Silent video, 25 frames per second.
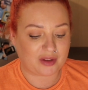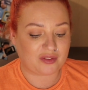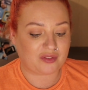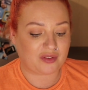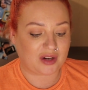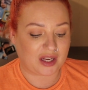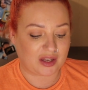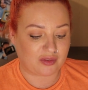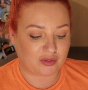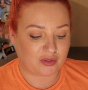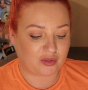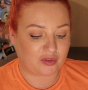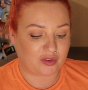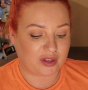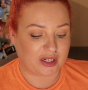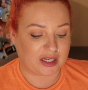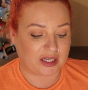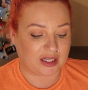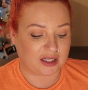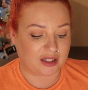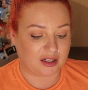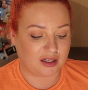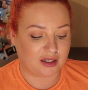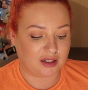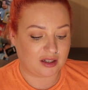flavoured
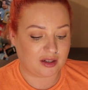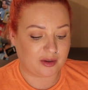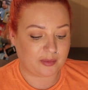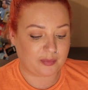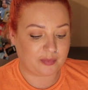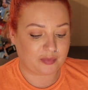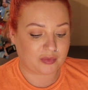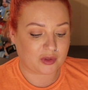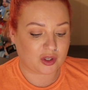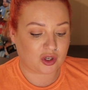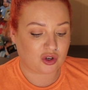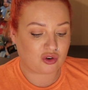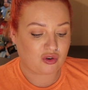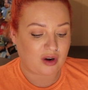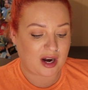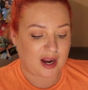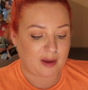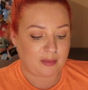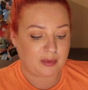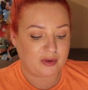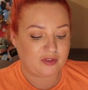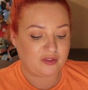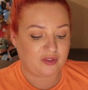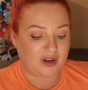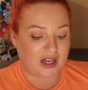filling.
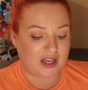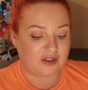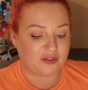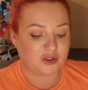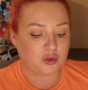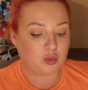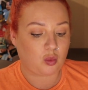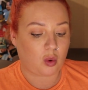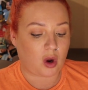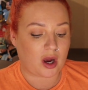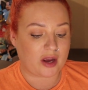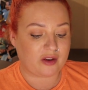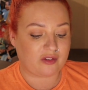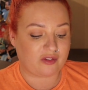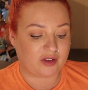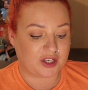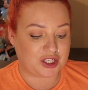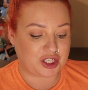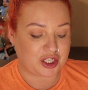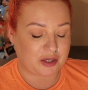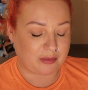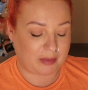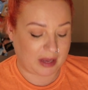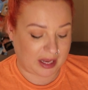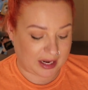Crab flavoured white
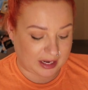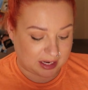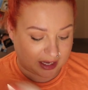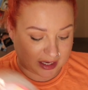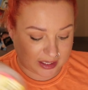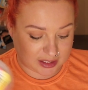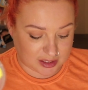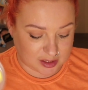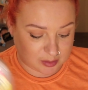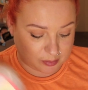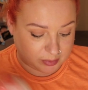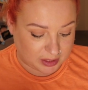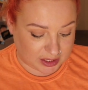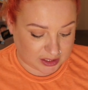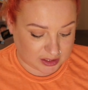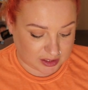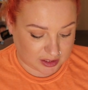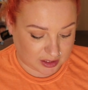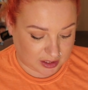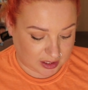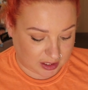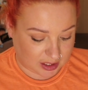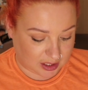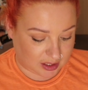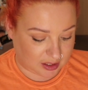fish in mayonnaise,
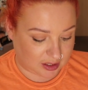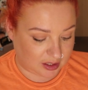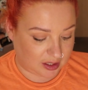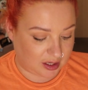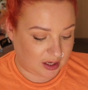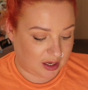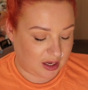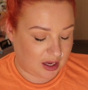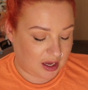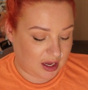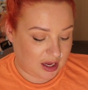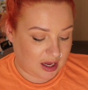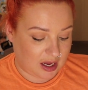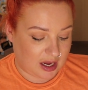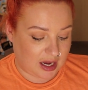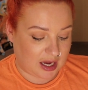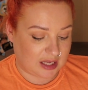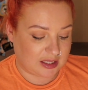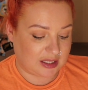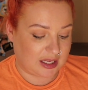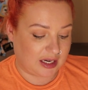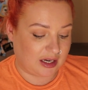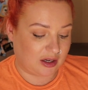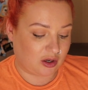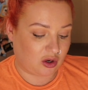basically.
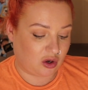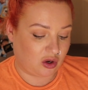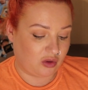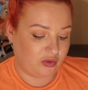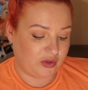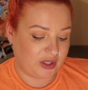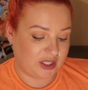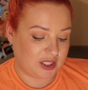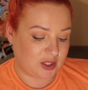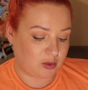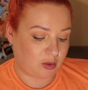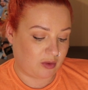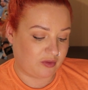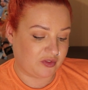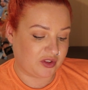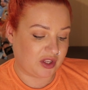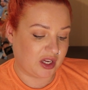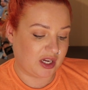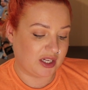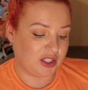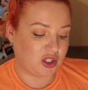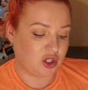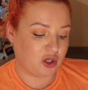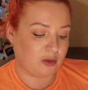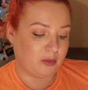And then I got this one for
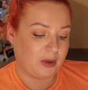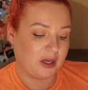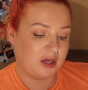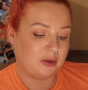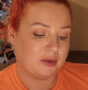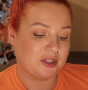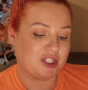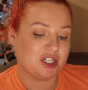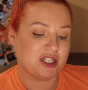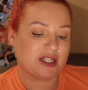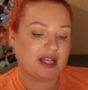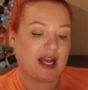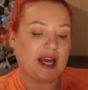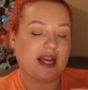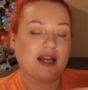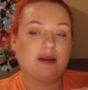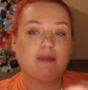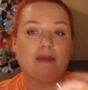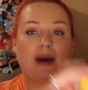32p, which is egg